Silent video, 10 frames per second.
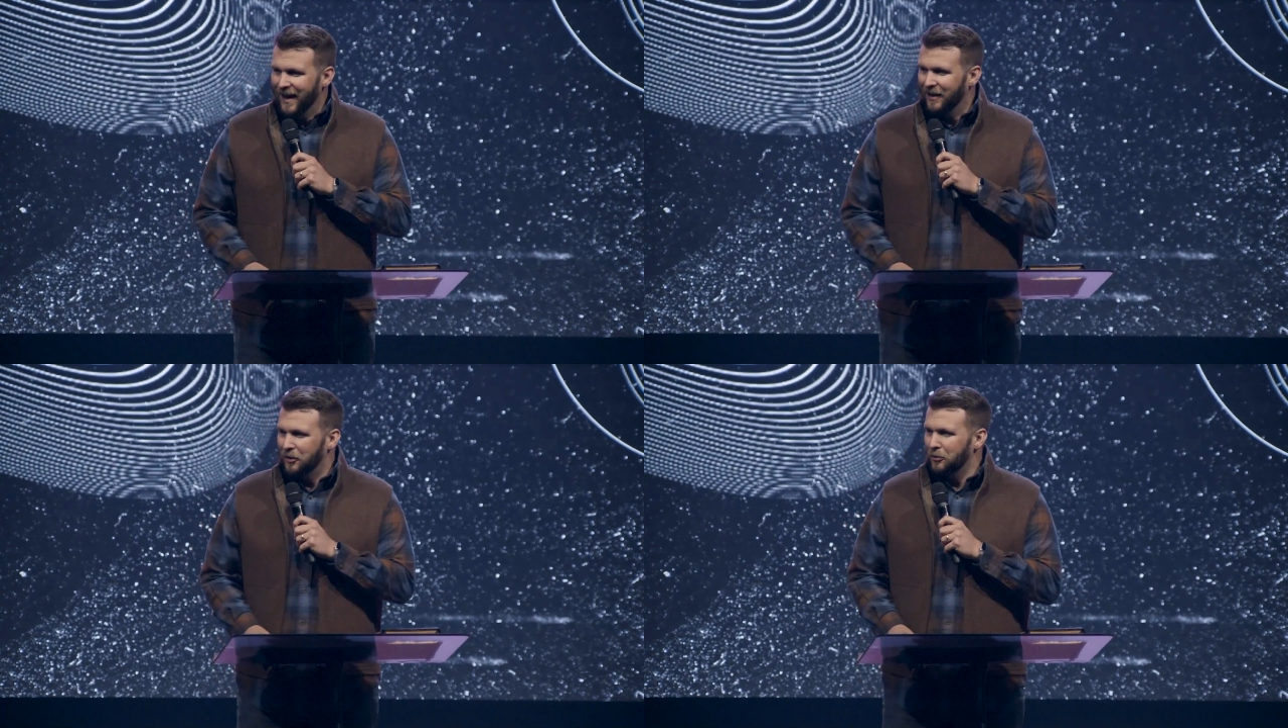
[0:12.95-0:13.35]

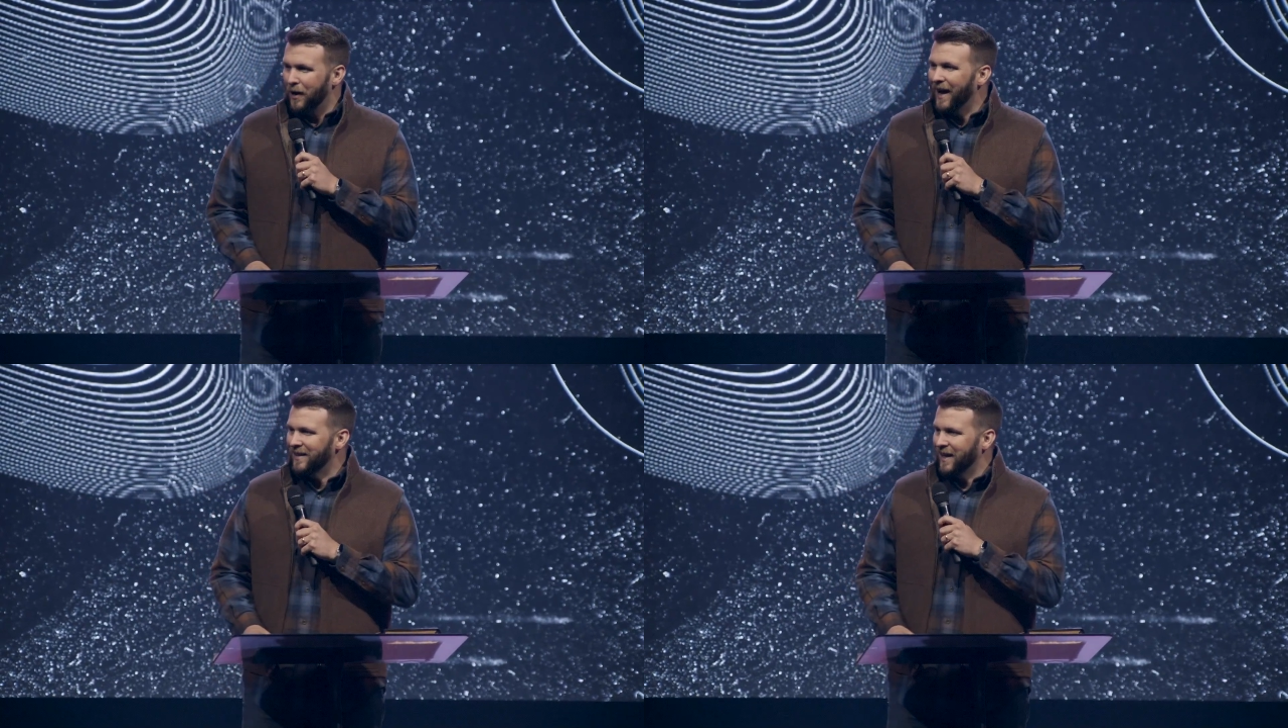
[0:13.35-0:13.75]
at the
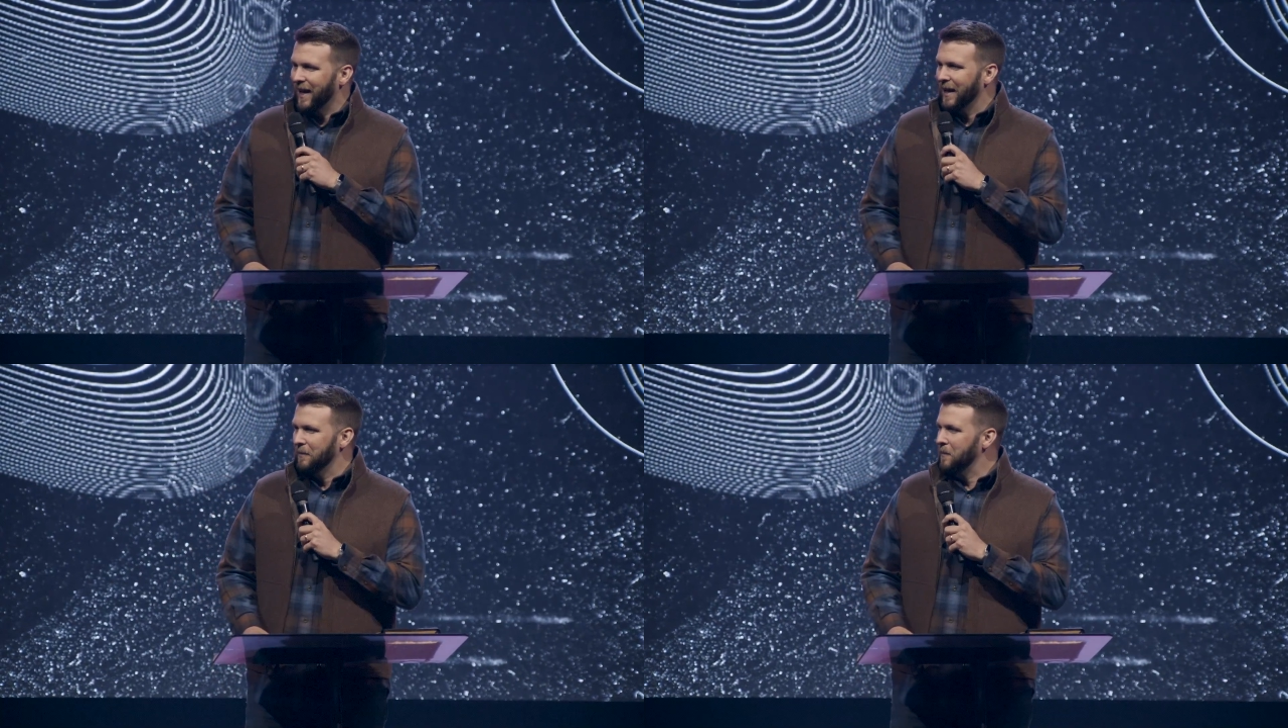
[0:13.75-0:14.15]
right
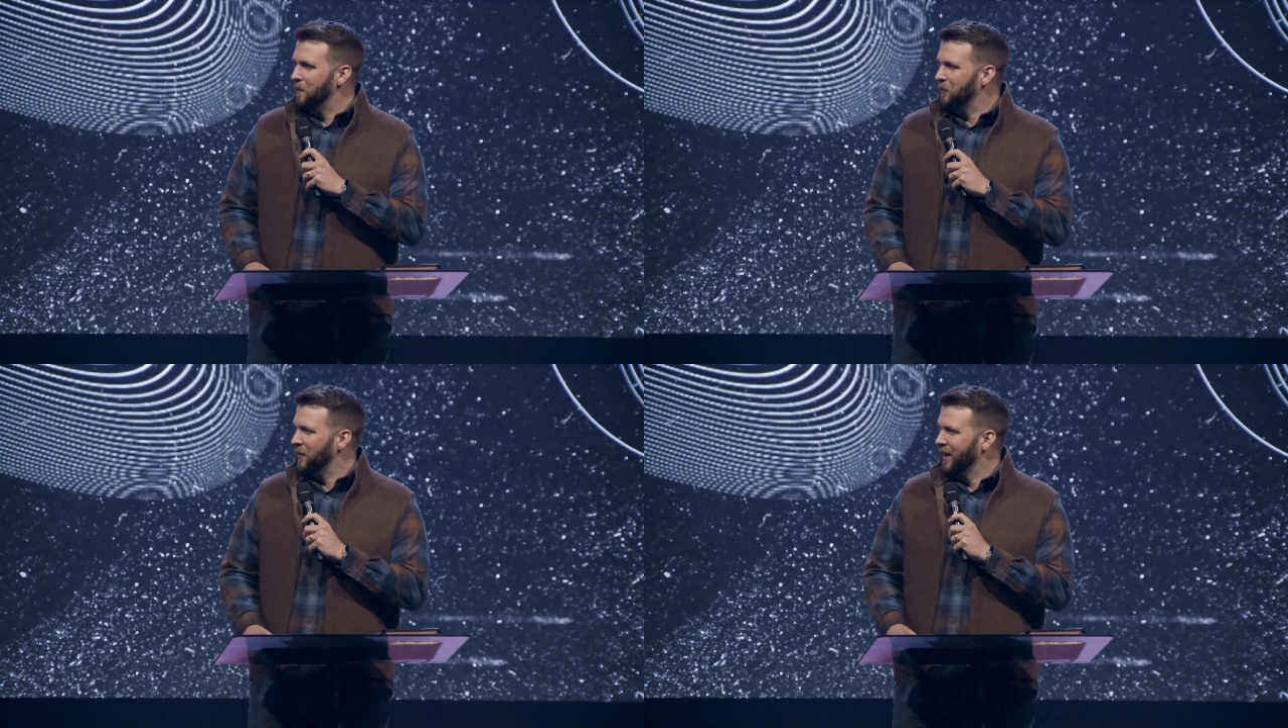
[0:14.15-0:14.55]
time
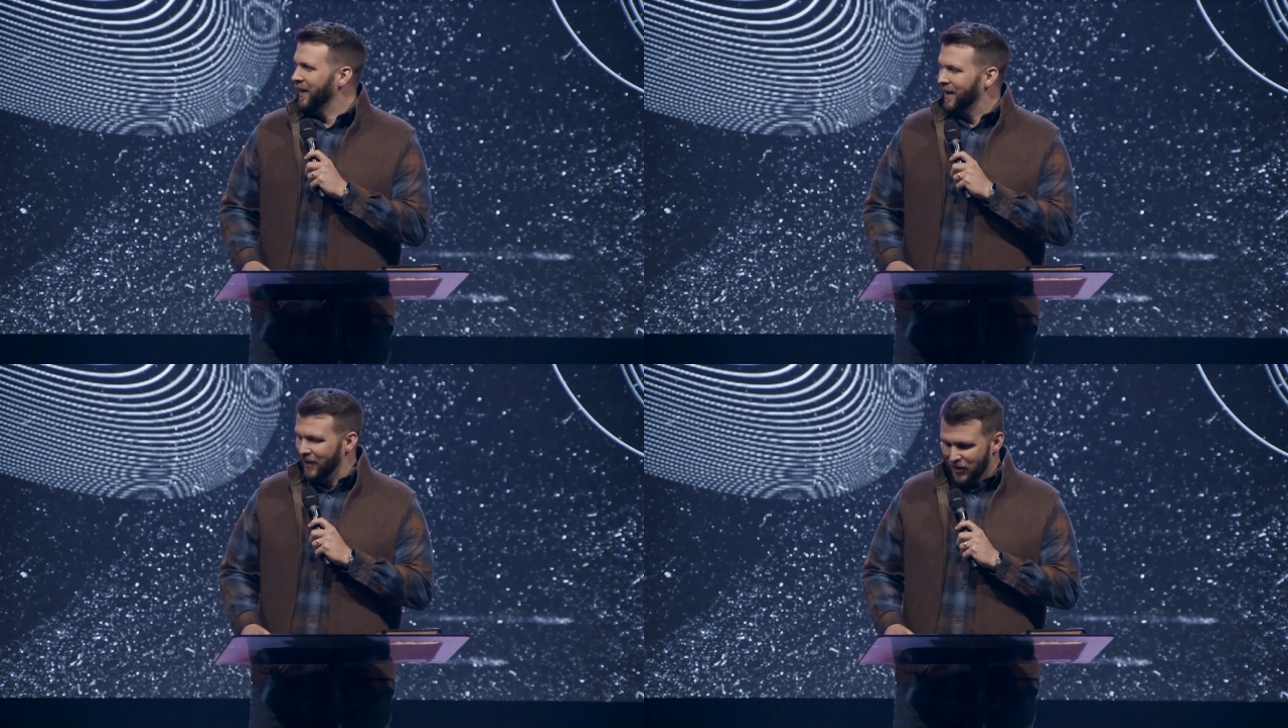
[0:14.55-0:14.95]

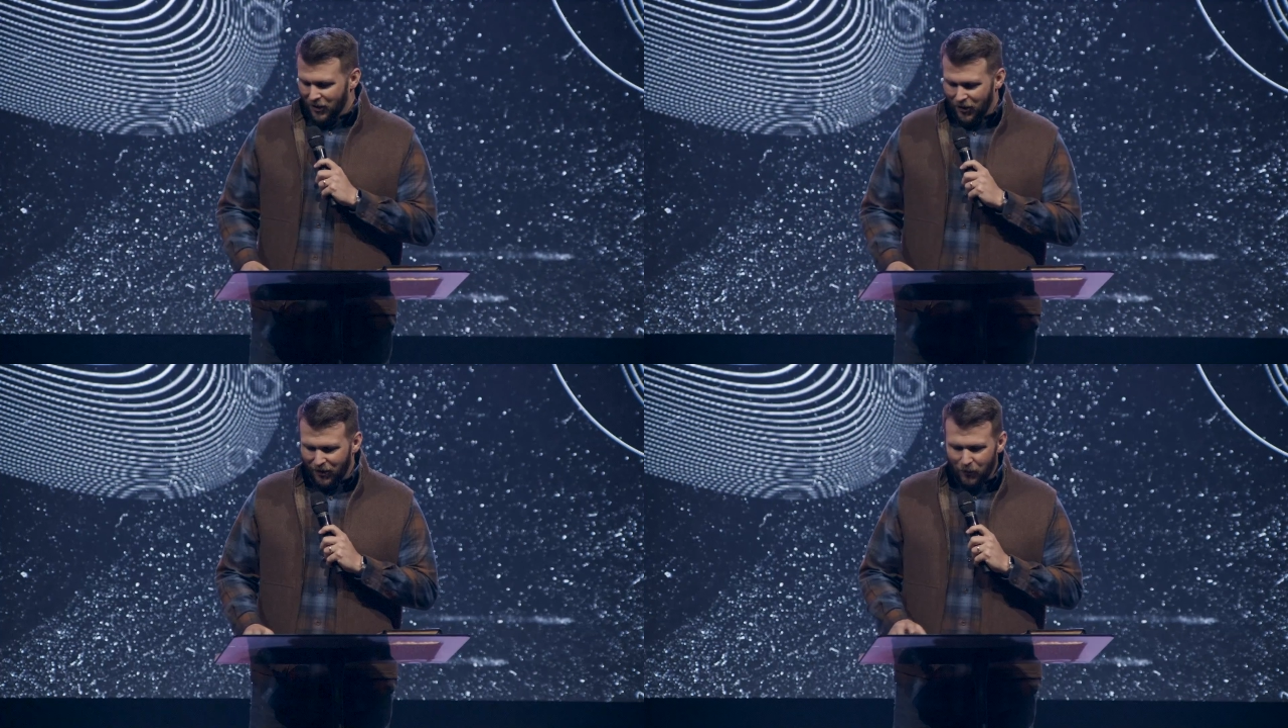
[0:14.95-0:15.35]

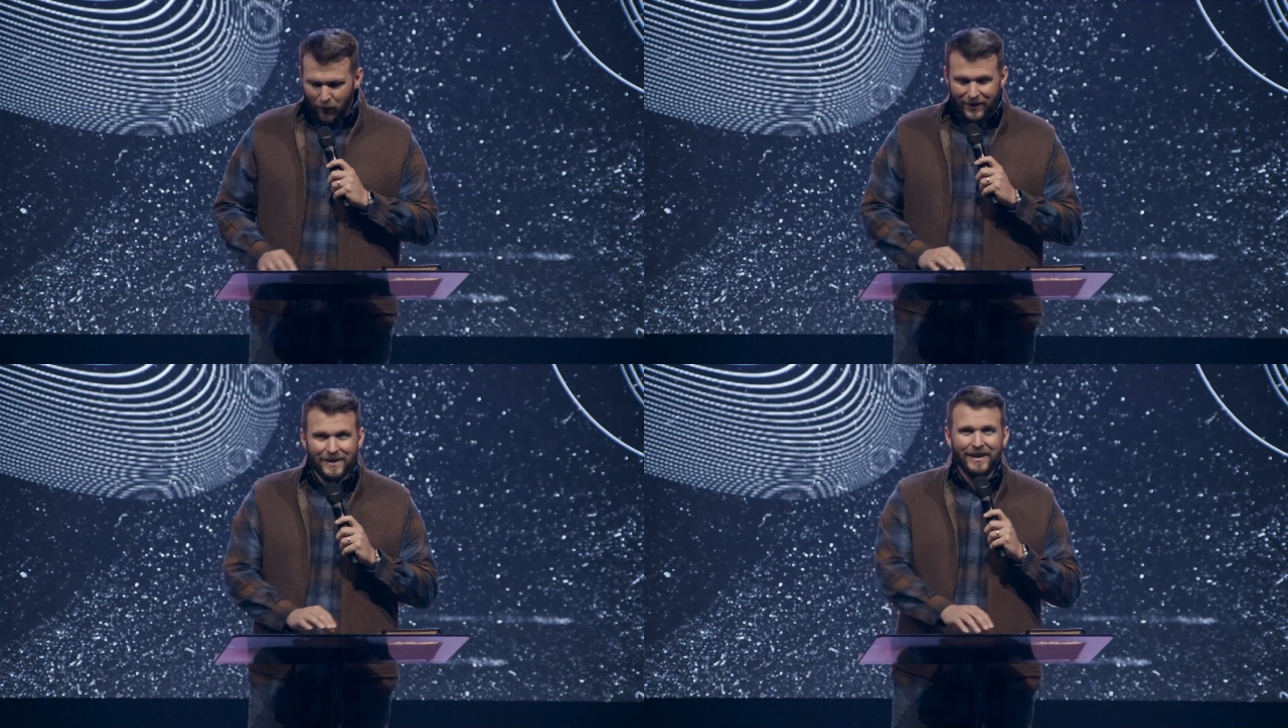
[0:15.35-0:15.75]
on a
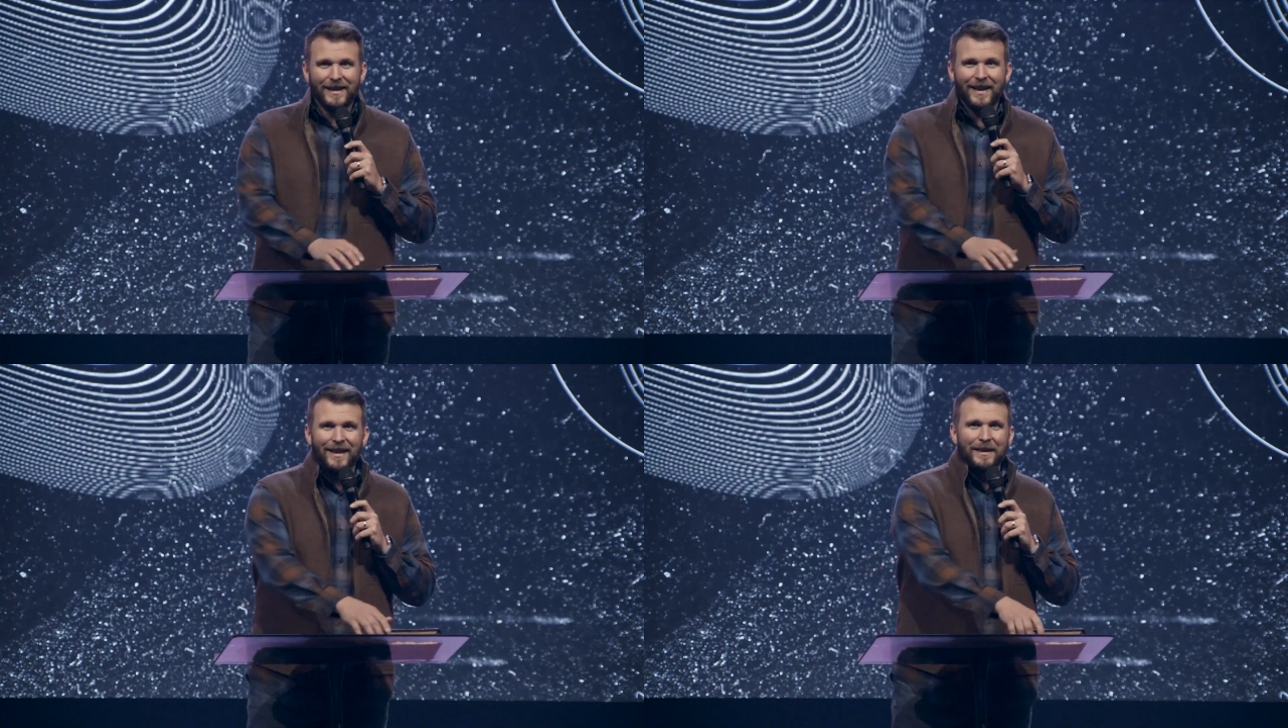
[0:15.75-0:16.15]
Wednesday
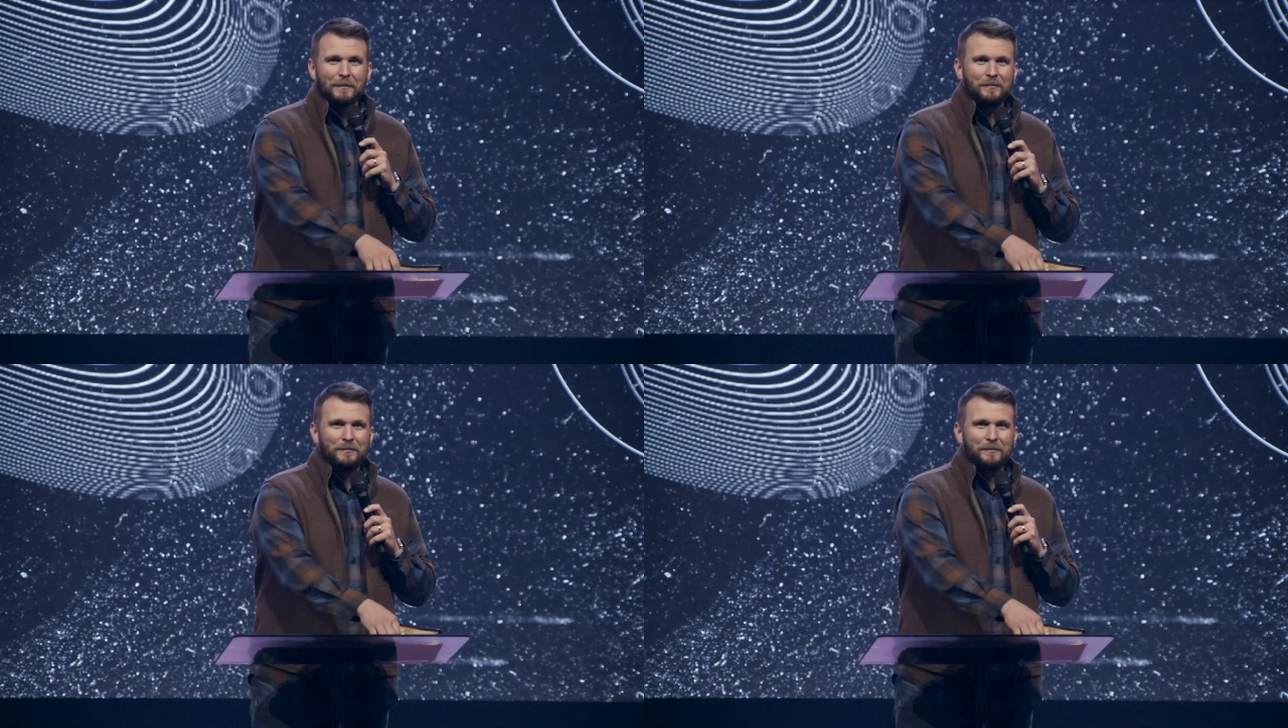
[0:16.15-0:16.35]
night.